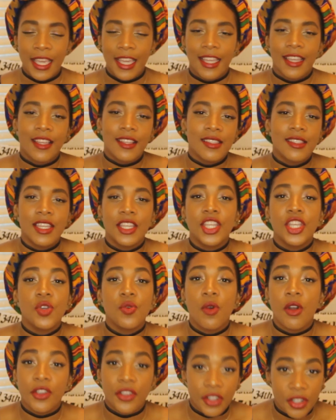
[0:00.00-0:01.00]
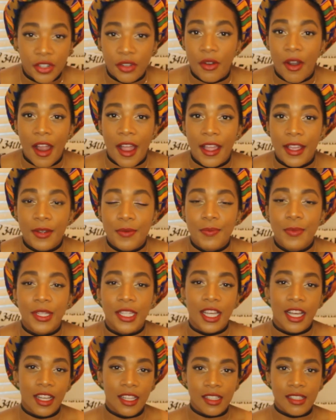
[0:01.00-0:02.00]
Continue on your grind,
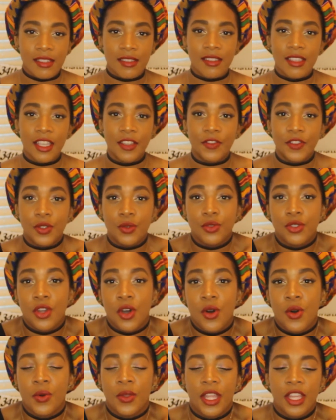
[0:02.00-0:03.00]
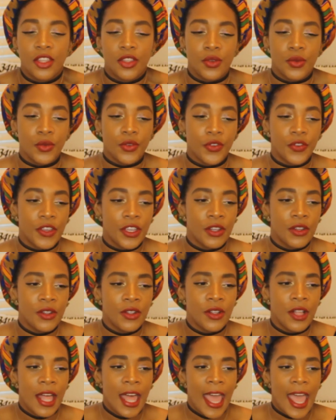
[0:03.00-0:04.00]
because if you don't and you
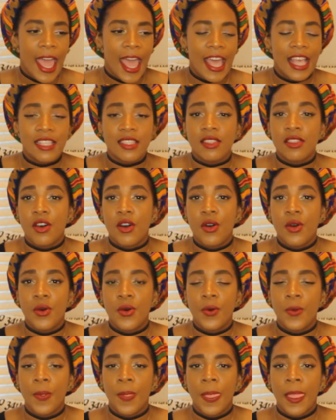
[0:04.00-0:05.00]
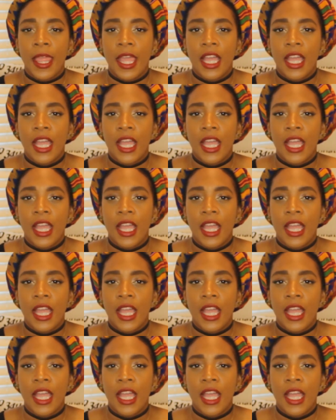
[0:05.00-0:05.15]
feel as though,